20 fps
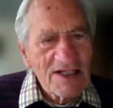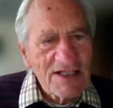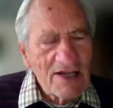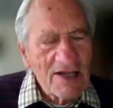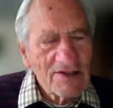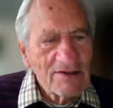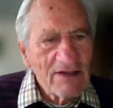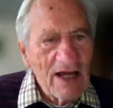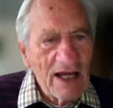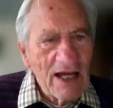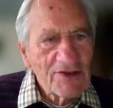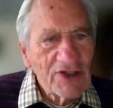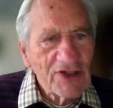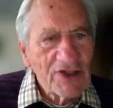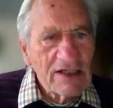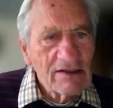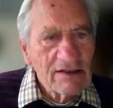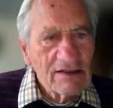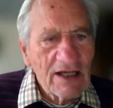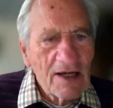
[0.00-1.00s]
Yes, I
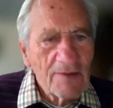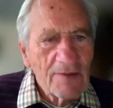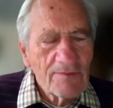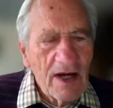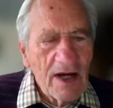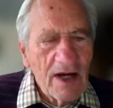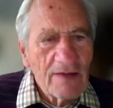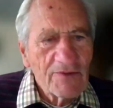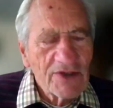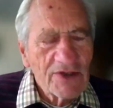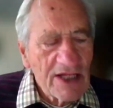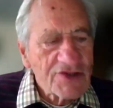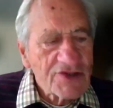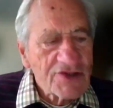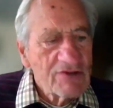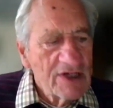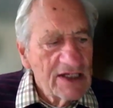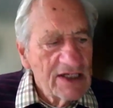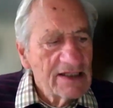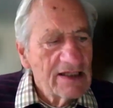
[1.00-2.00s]
think, I mean,
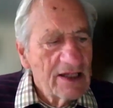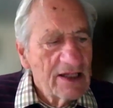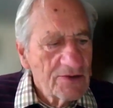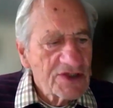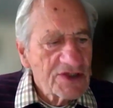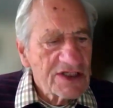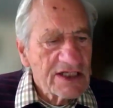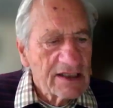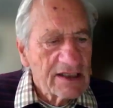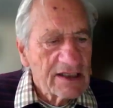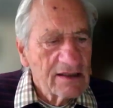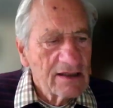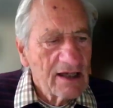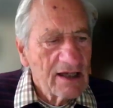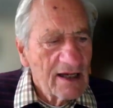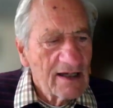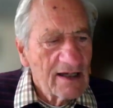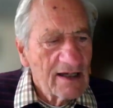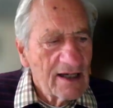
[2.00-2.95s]
that's really interesting.